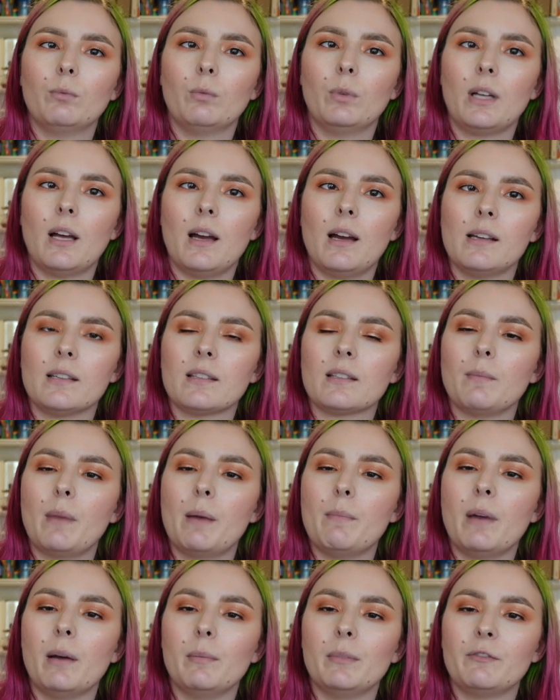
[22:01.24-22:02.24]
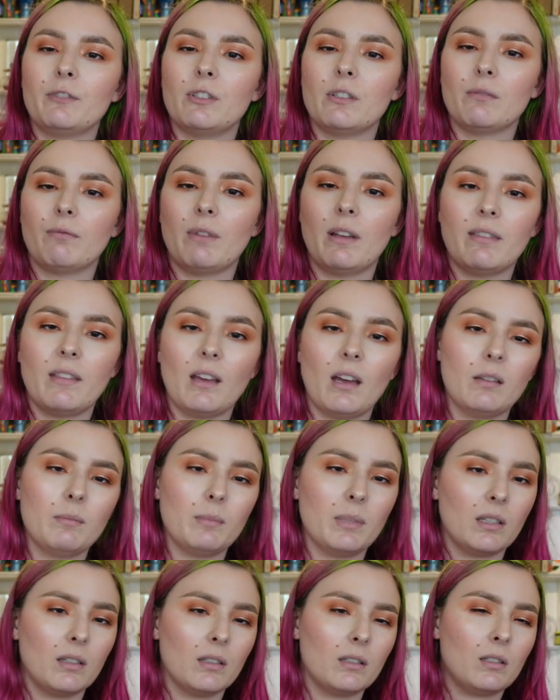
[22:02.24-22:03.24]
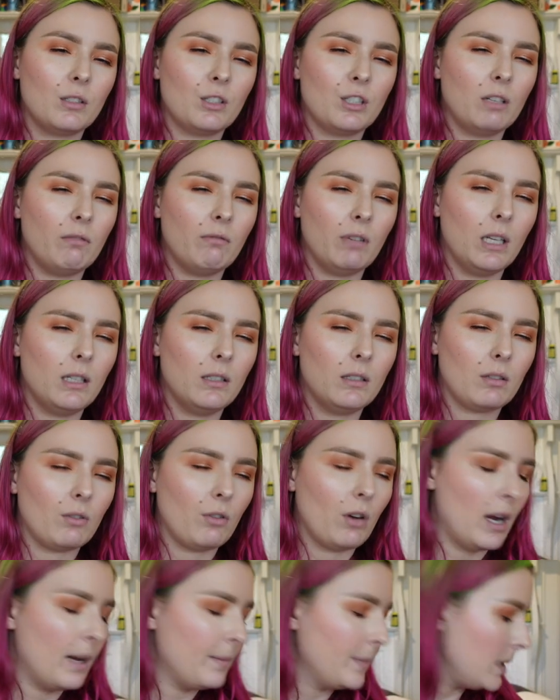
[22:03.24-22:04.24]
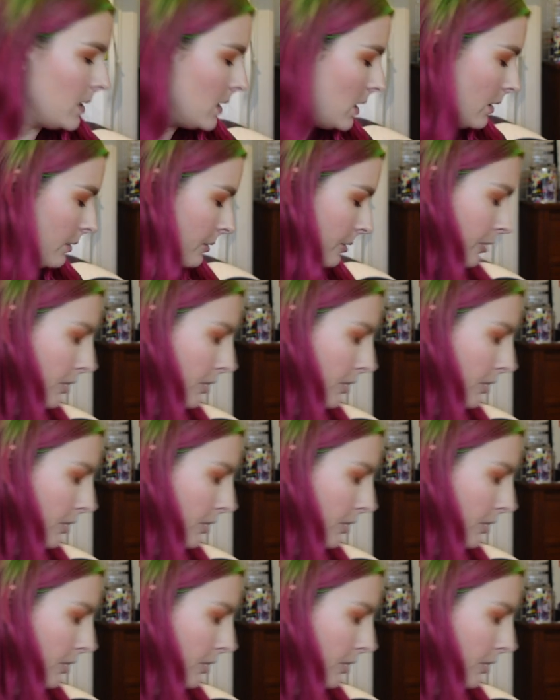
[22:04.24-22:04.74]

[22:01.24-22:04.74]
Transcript: want to ask my mum if she's read that because she reads crime stuff.